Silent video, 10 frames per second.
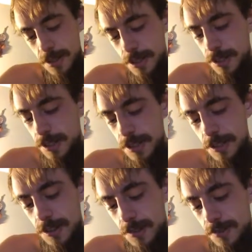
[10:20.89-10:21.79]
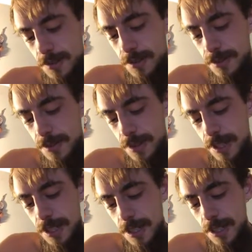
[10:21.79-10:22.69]
And you know,
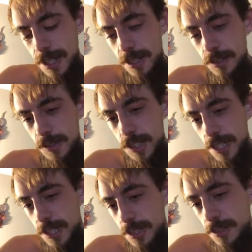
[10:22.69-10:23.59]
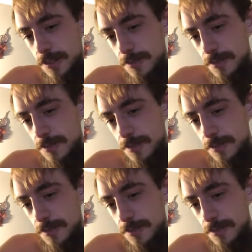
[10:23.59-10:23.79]
it ain't gonna change.